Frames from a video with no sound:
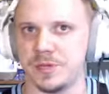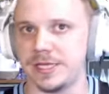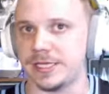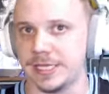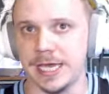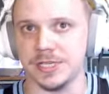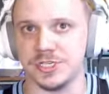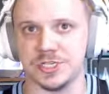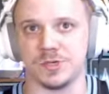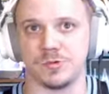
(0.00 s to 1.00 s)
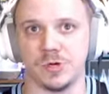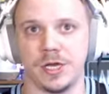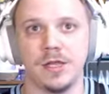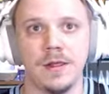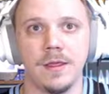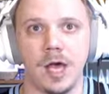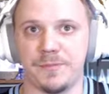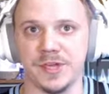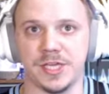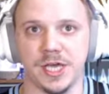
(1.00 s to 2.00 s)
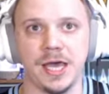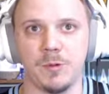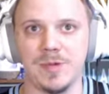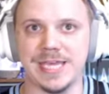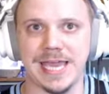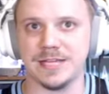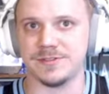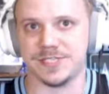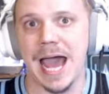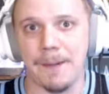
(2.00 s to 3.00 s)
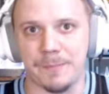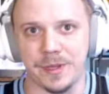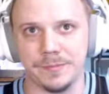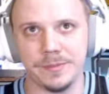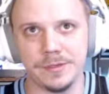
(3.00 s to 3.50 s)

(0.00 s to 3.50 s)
but again, it's just a run up the gut, and we can't stop him.